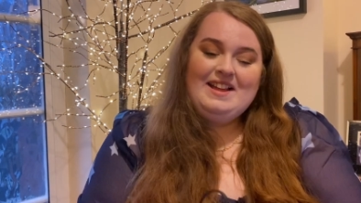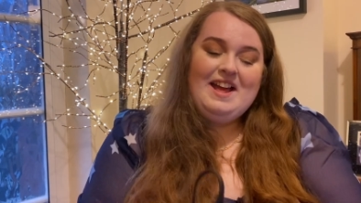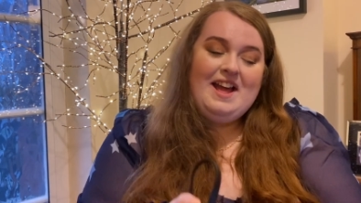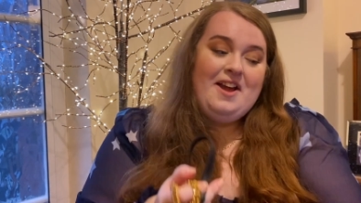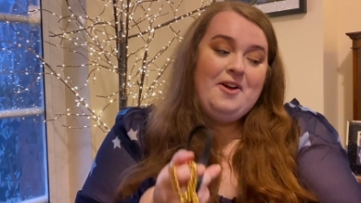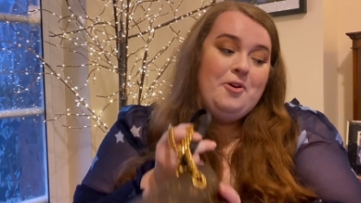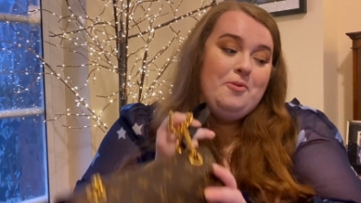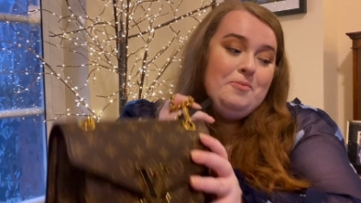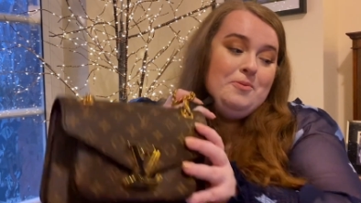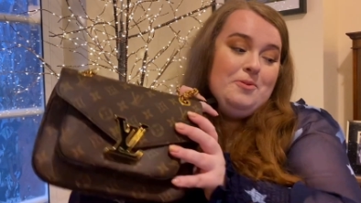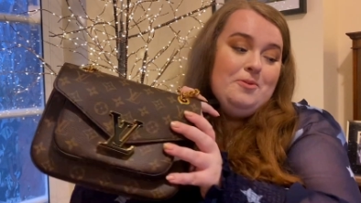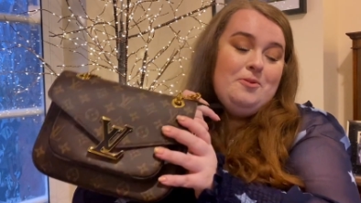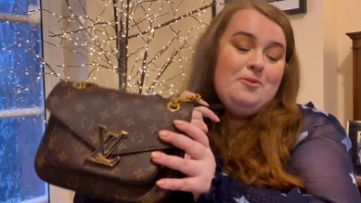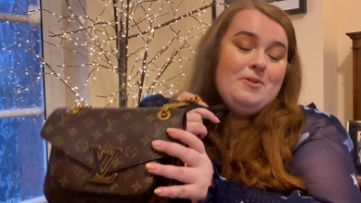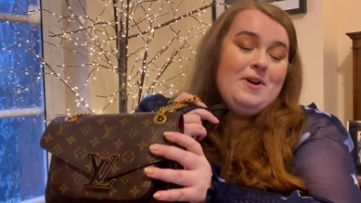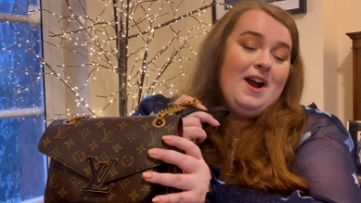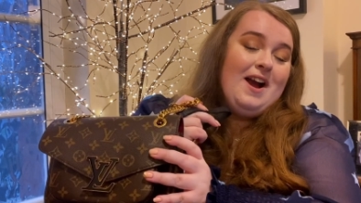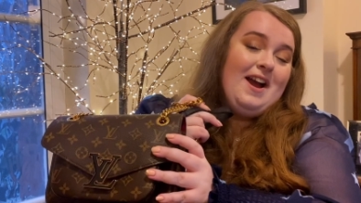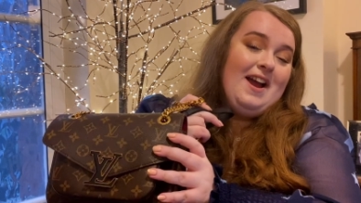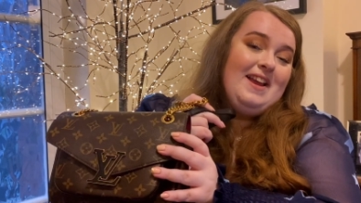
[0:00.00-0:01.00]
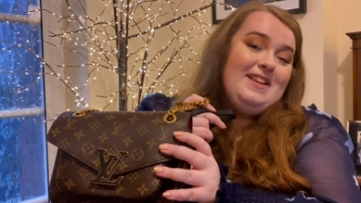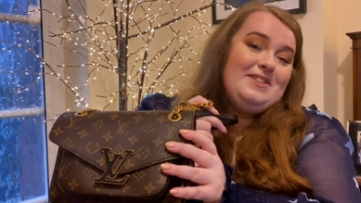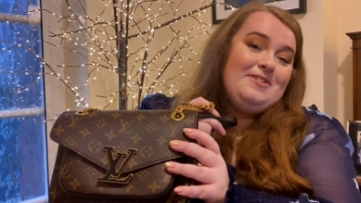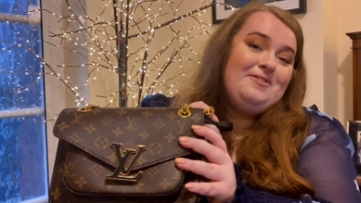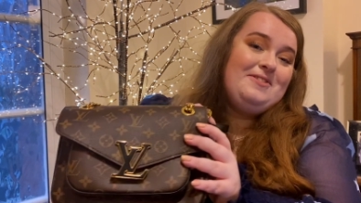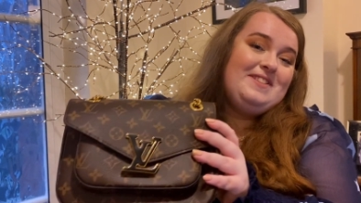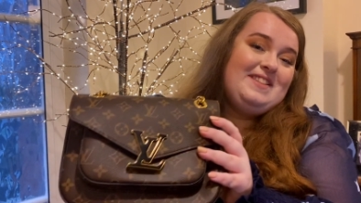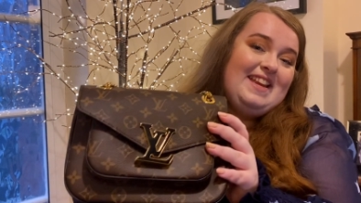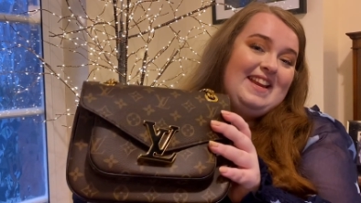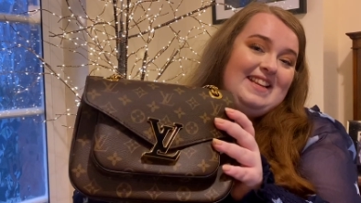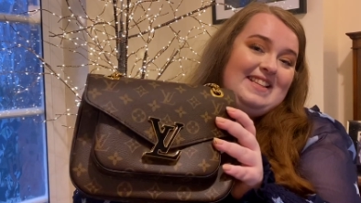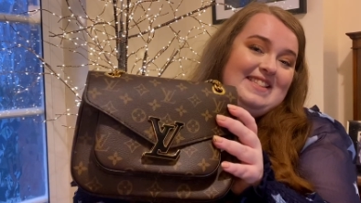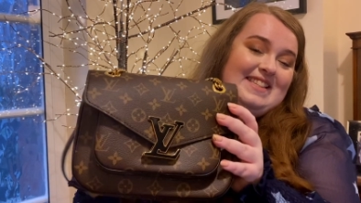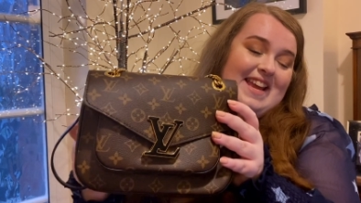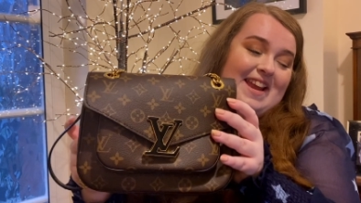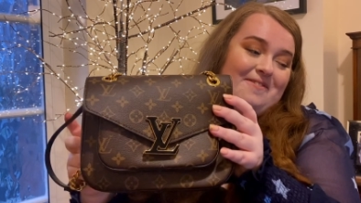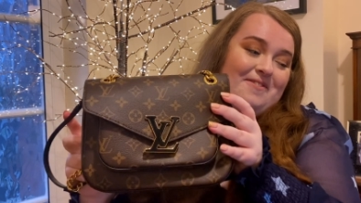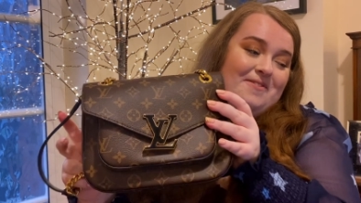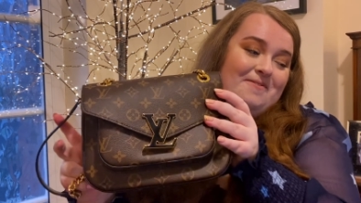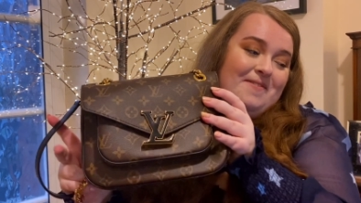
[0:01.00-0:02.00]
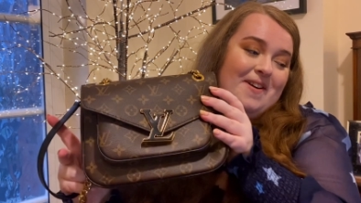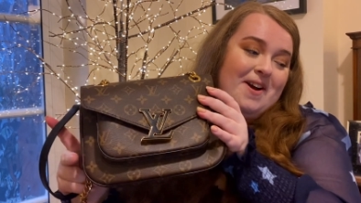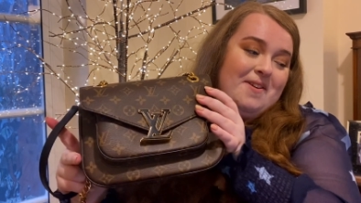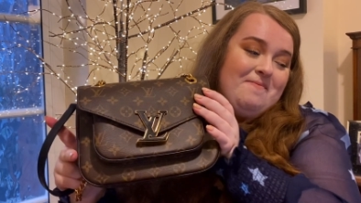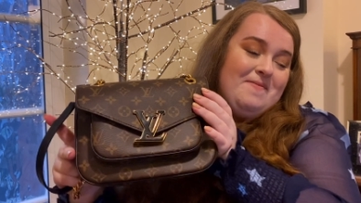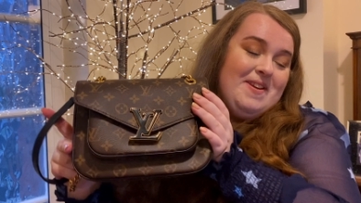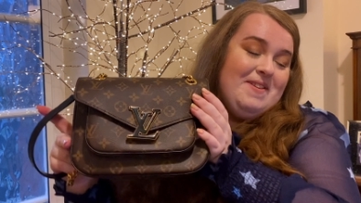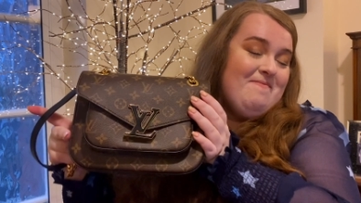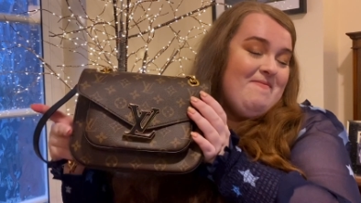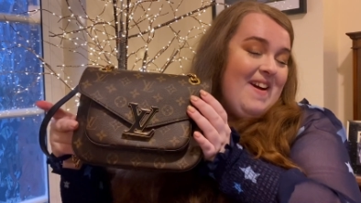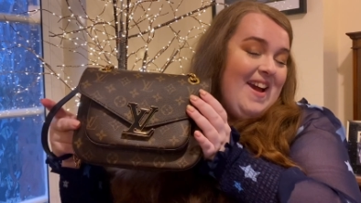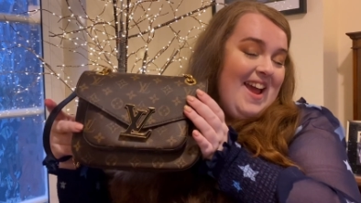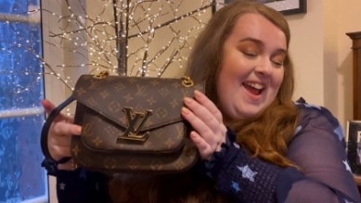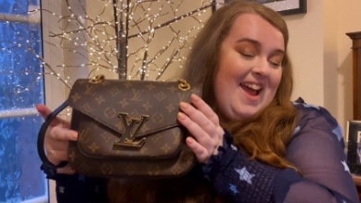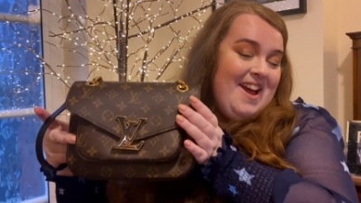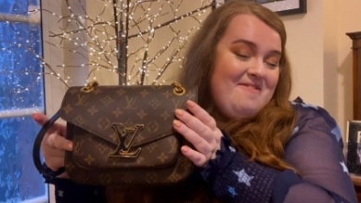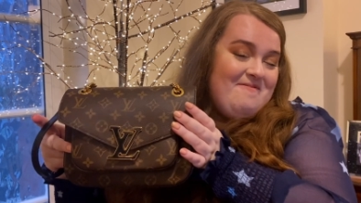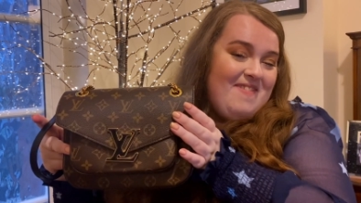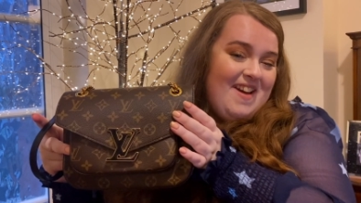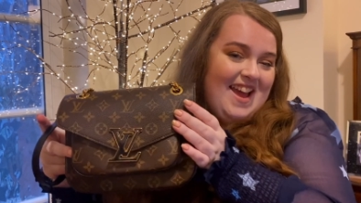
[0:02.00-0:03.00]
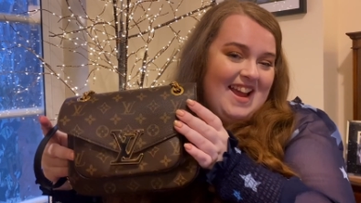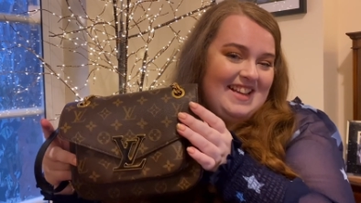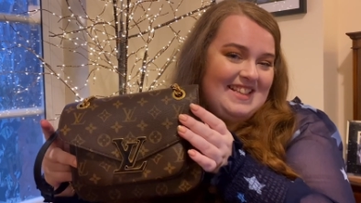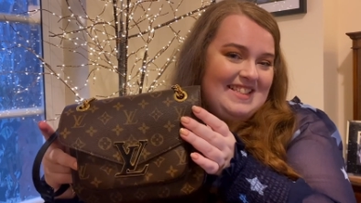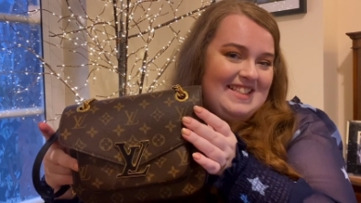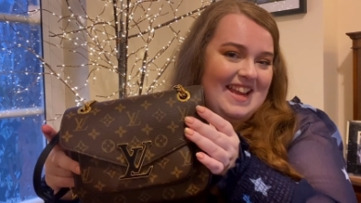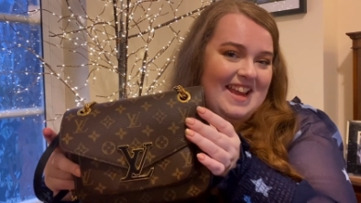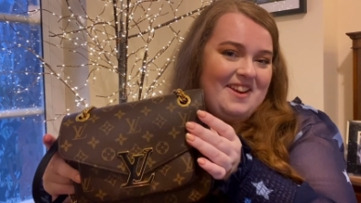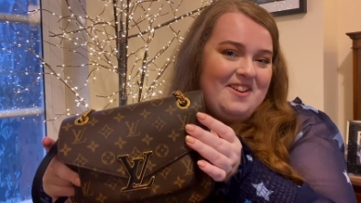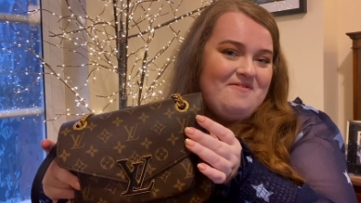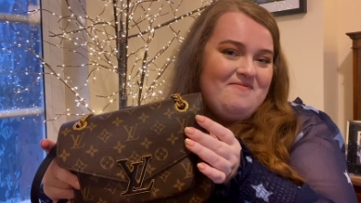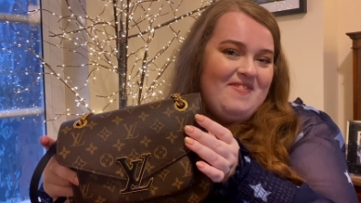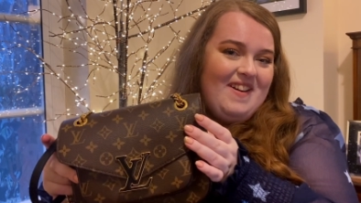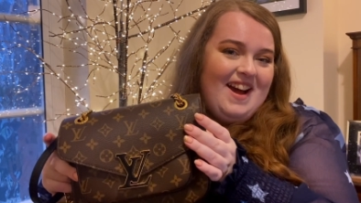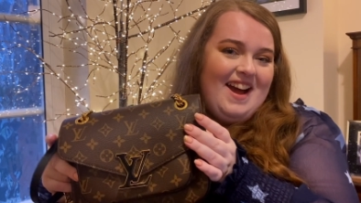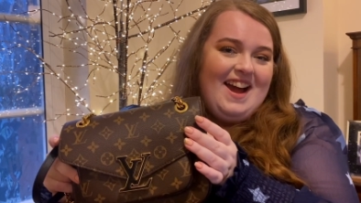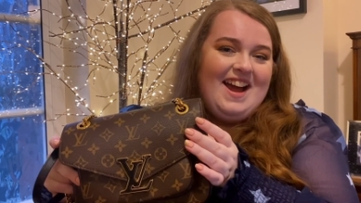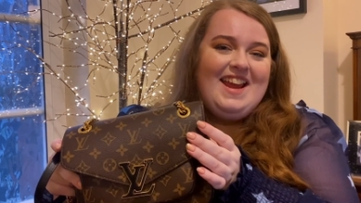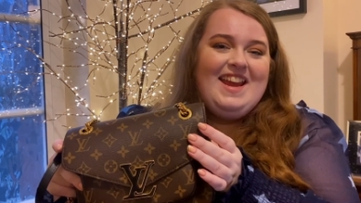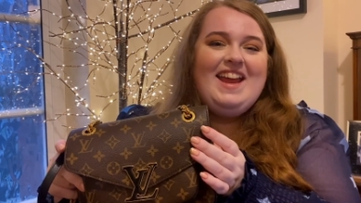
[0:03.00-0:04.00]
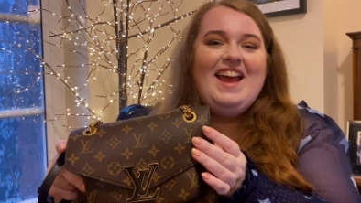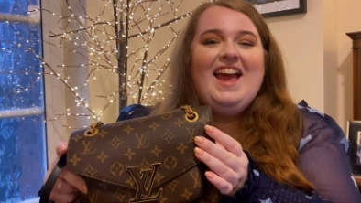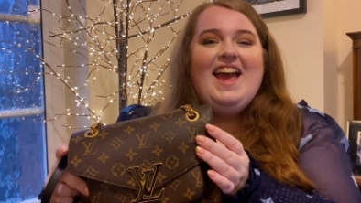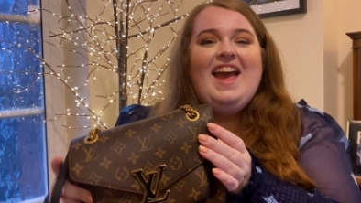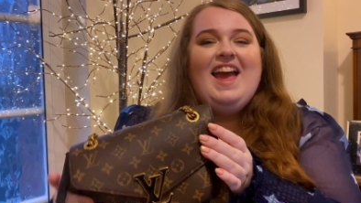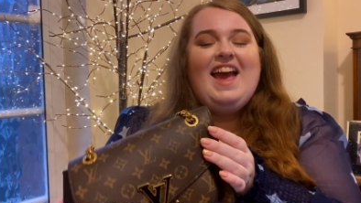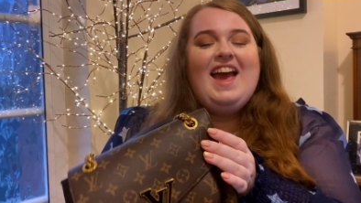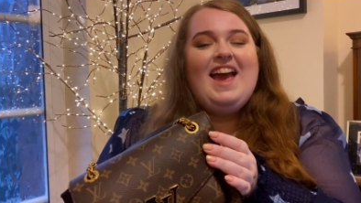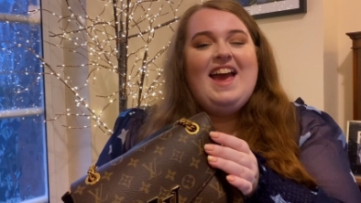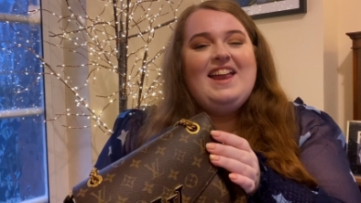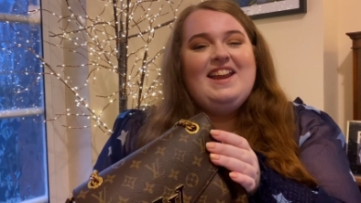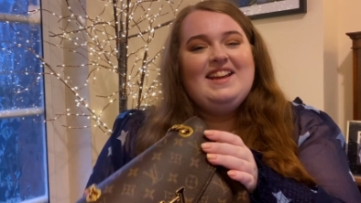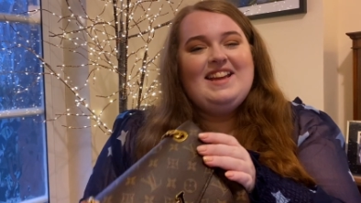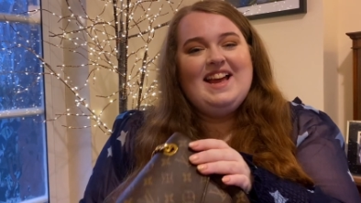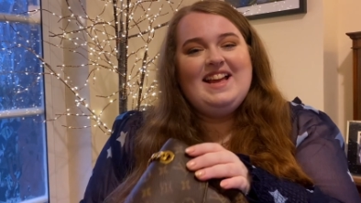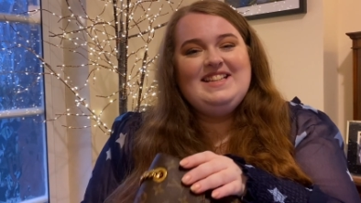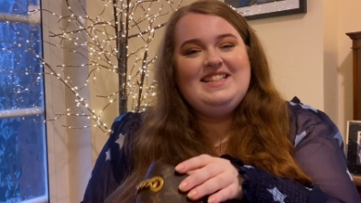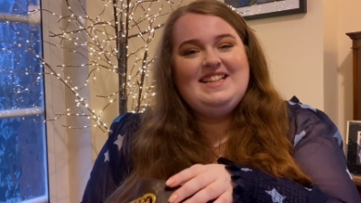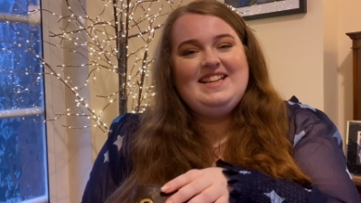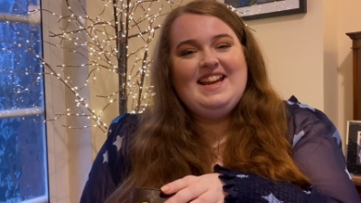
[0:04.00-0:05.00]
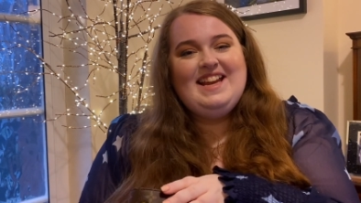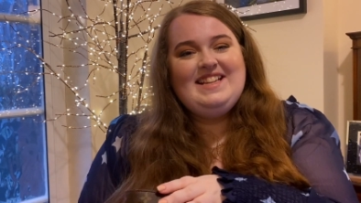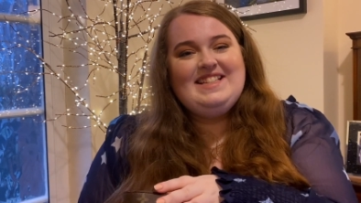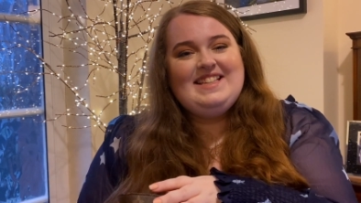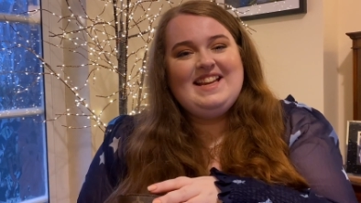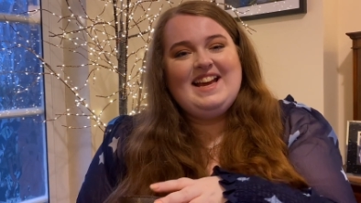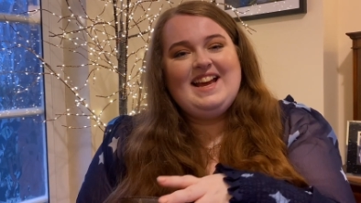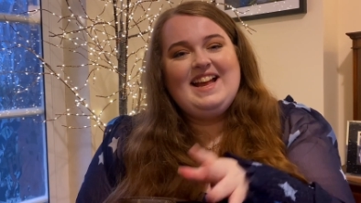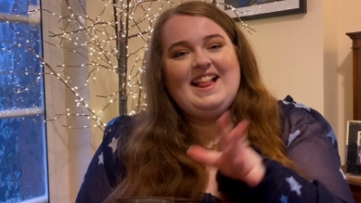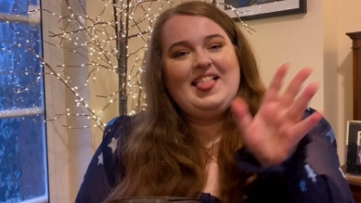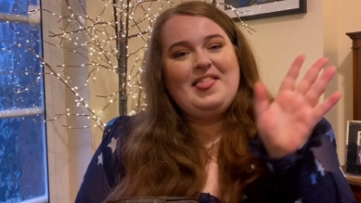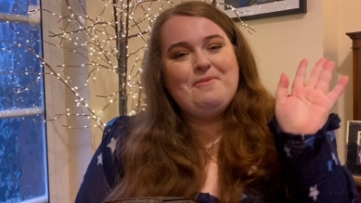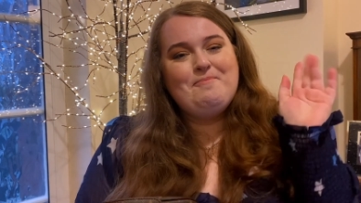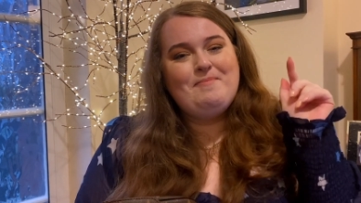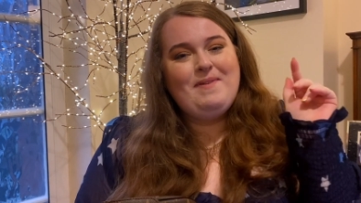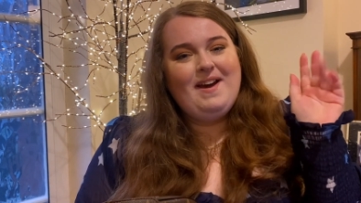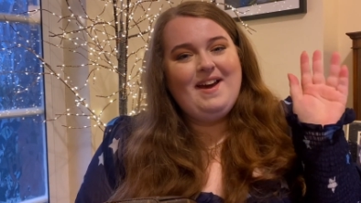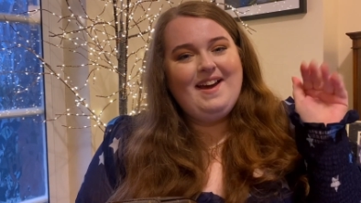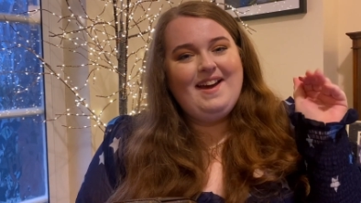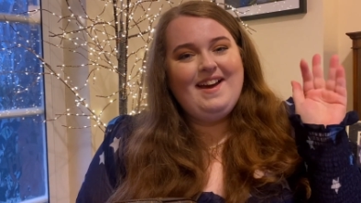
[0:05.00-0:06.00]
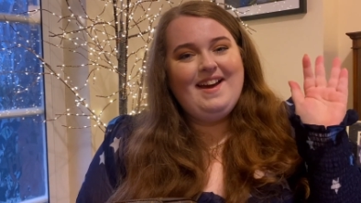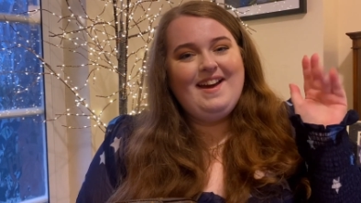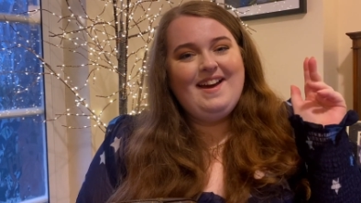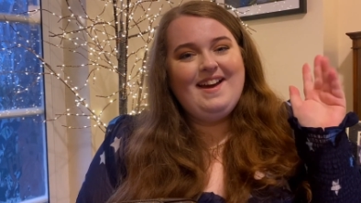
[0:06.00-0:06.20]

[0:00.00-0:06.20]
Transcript: I hope you guys all staying safe and well. Me and my handbag say goodbye, and I'll catch you later. Bye!